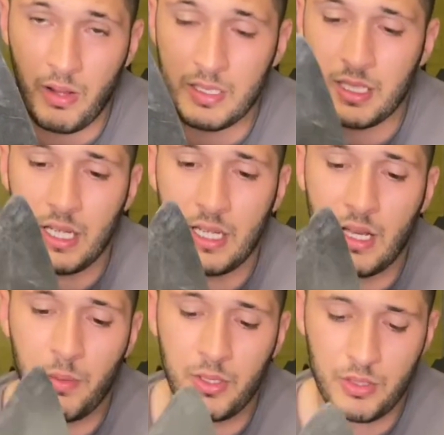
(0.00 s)
I tell you now,
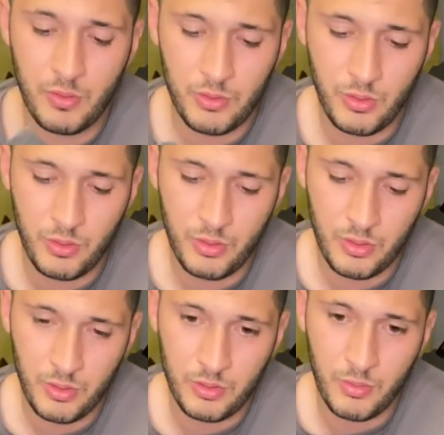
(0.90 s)
when you're doing your
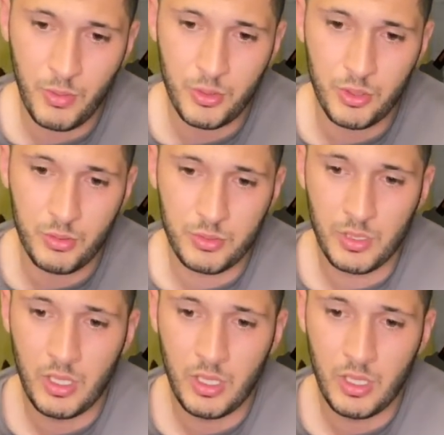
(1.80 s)
modules,